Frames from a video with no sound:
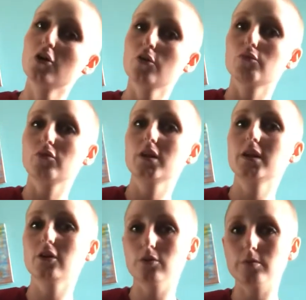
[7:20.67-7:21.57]
really
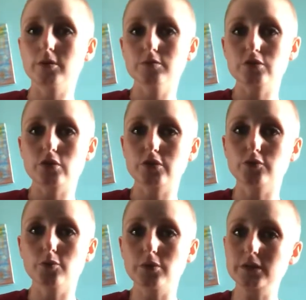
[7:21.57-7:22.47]
open up the side of your
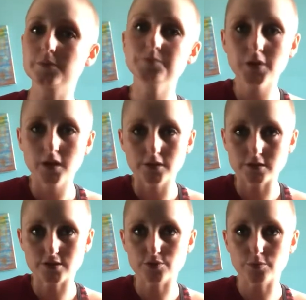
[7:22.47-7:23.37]
body, this
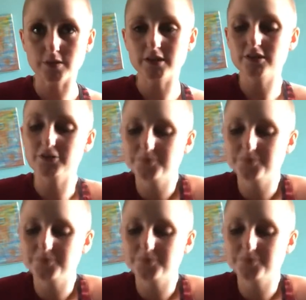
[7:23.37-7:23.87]
is what we're going to do.